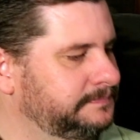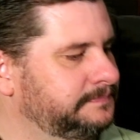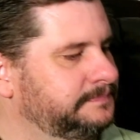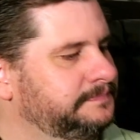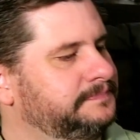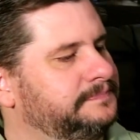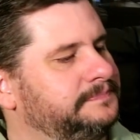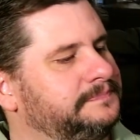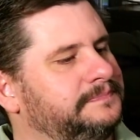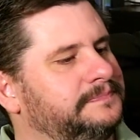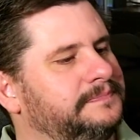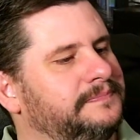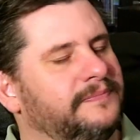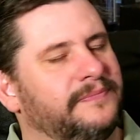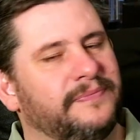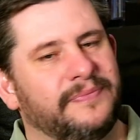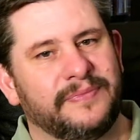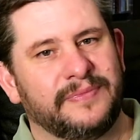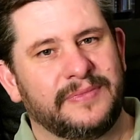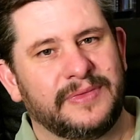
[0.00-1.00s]

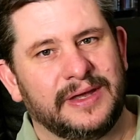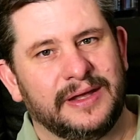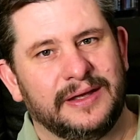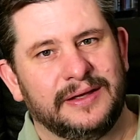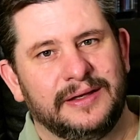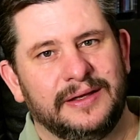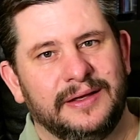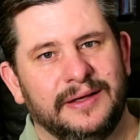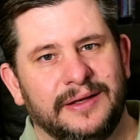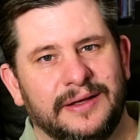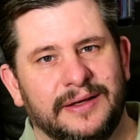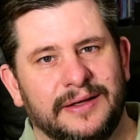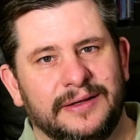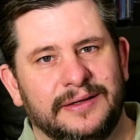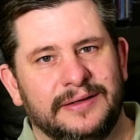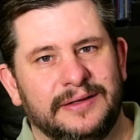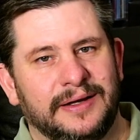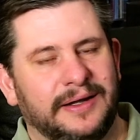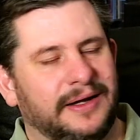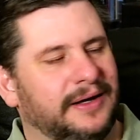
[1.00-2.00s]

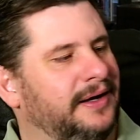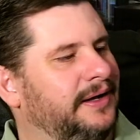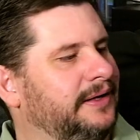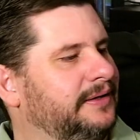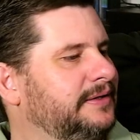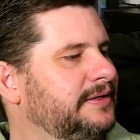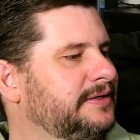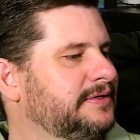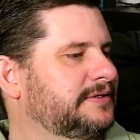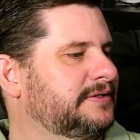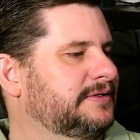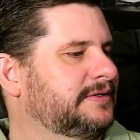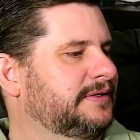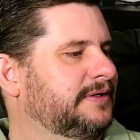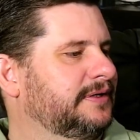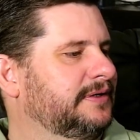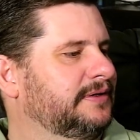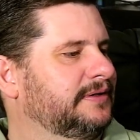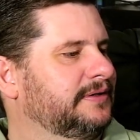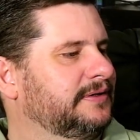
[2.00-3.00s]
then I got
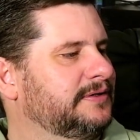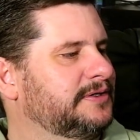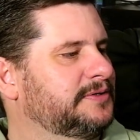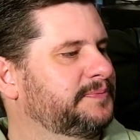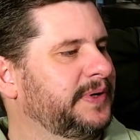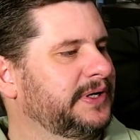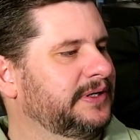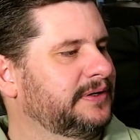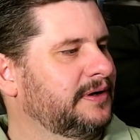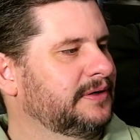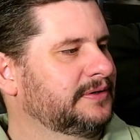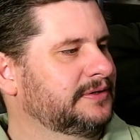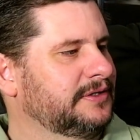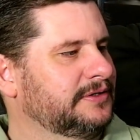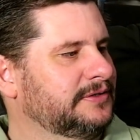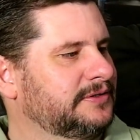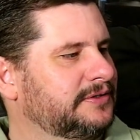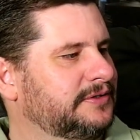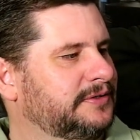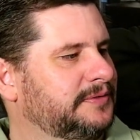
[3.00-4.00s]
this Spin
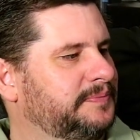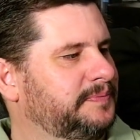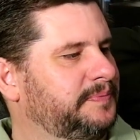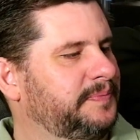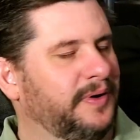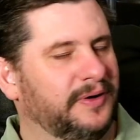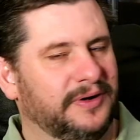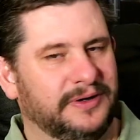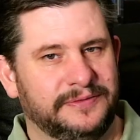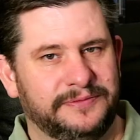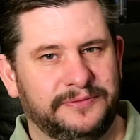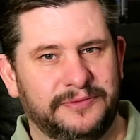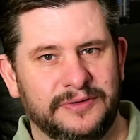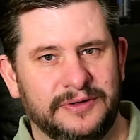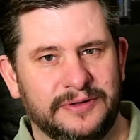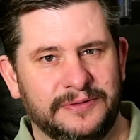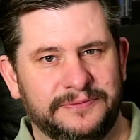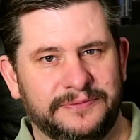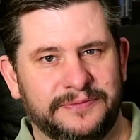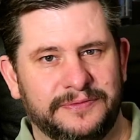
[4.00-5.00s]
Doctor's Pocket
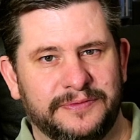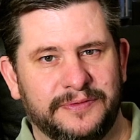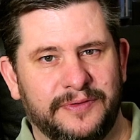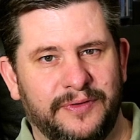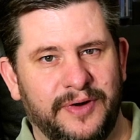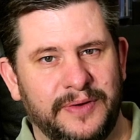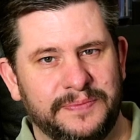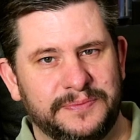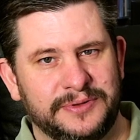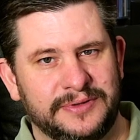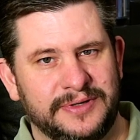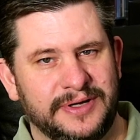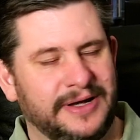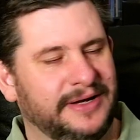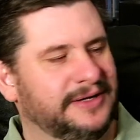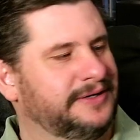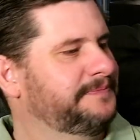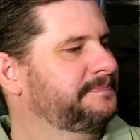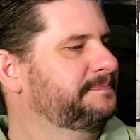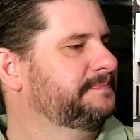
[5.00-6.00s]
Full of
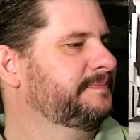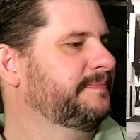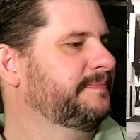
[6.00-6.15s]
Kryptonite.